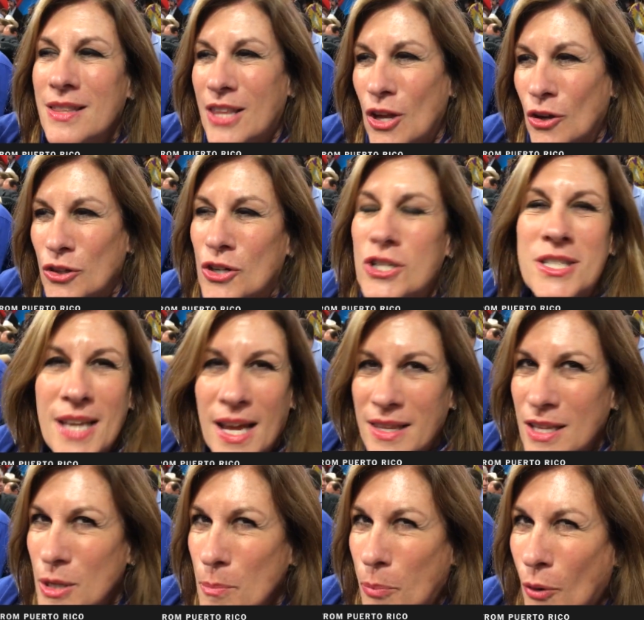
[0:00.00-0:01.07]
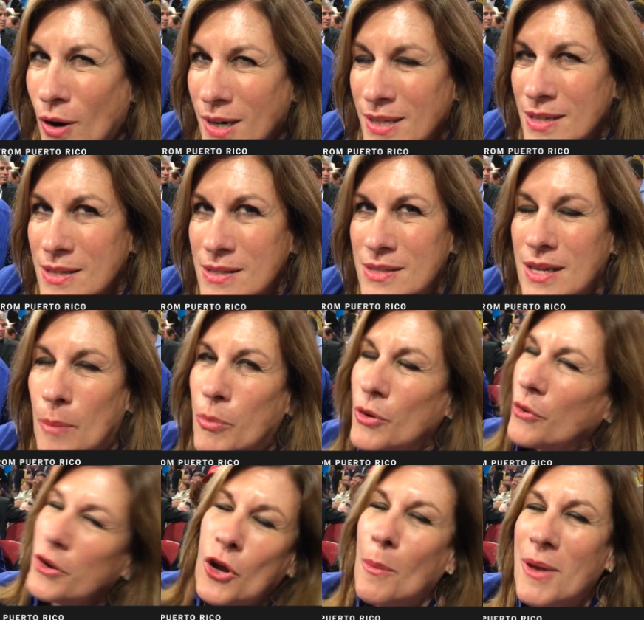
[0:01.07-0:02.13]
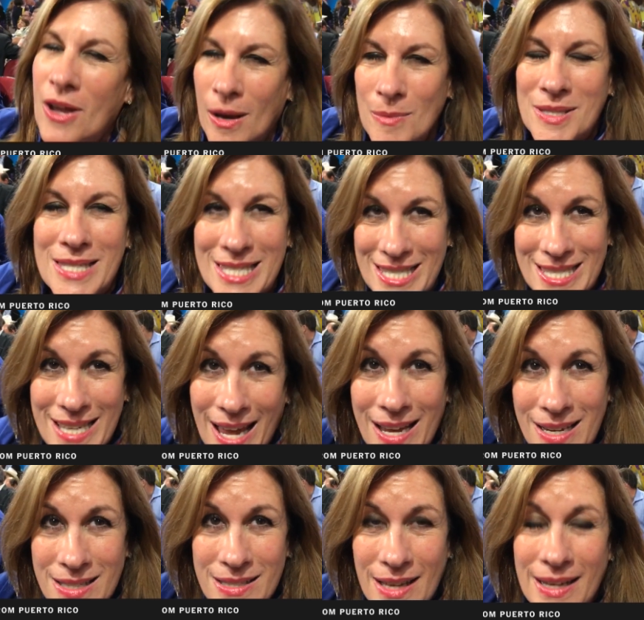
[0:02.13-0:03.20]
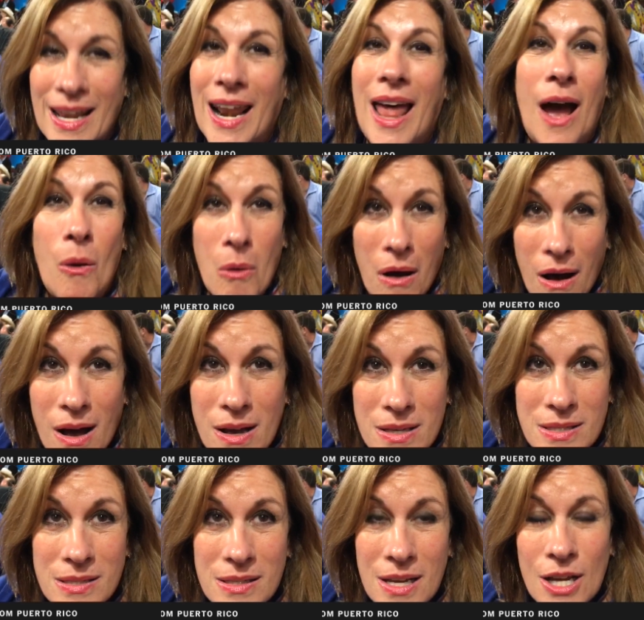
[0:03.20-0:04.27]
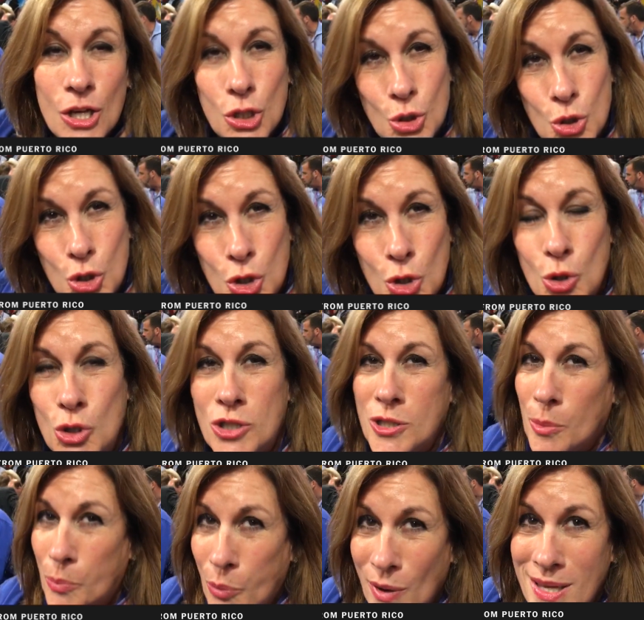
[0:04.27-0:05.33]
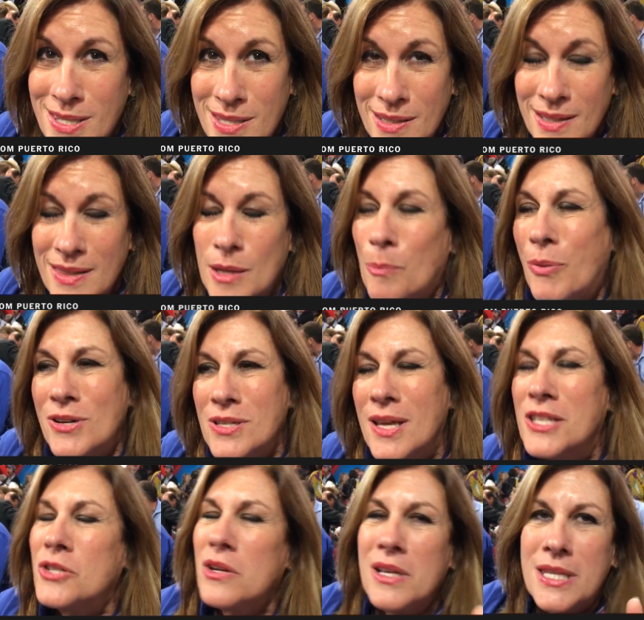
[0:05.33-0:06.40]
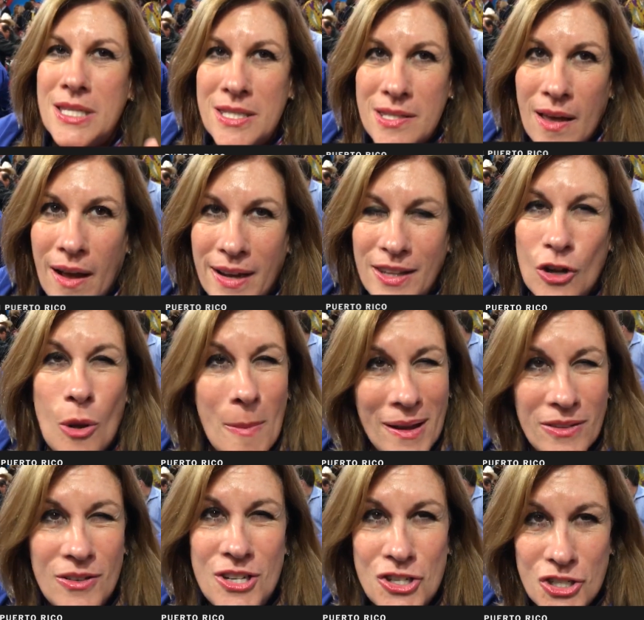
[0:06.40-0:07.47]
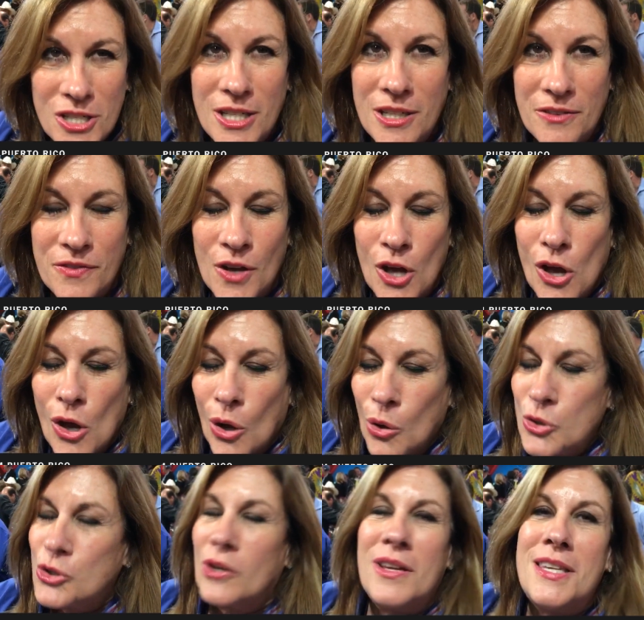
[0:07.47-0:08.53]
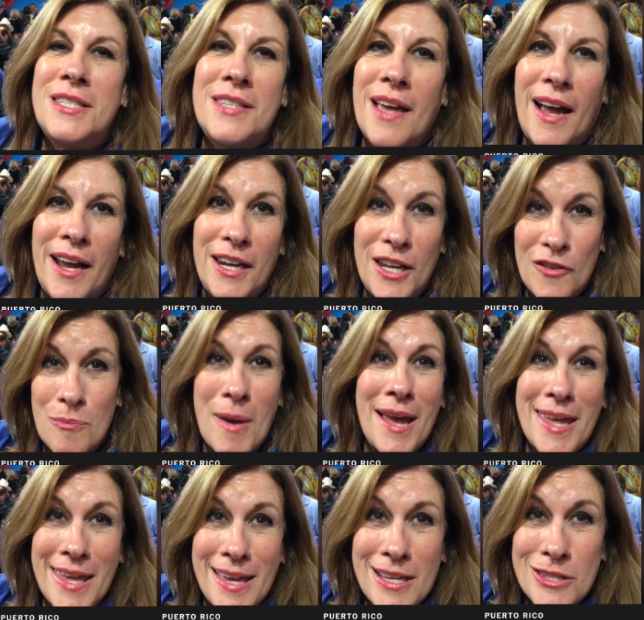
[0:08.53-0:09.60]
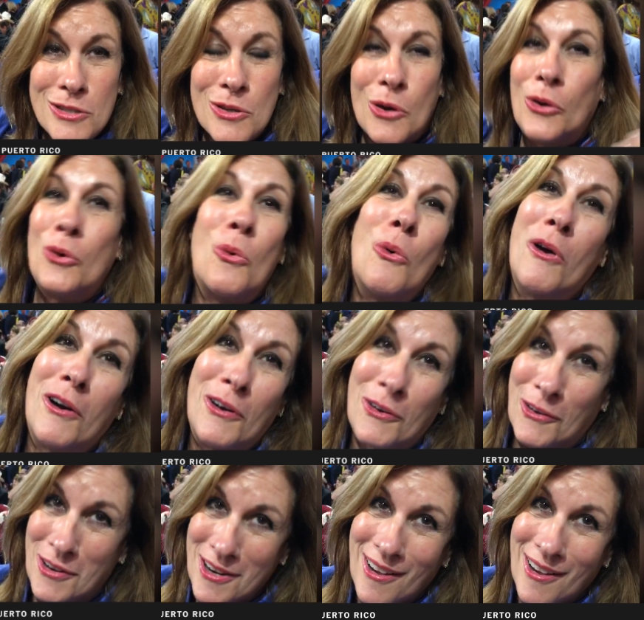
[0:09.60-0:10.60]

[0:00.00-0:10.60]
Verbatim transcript: they understand the importance that Puerto Rico becomes a state and allow us to choose the president, the person that's going to decide, the commander-in-chief, who's going to decide if my kids go to war or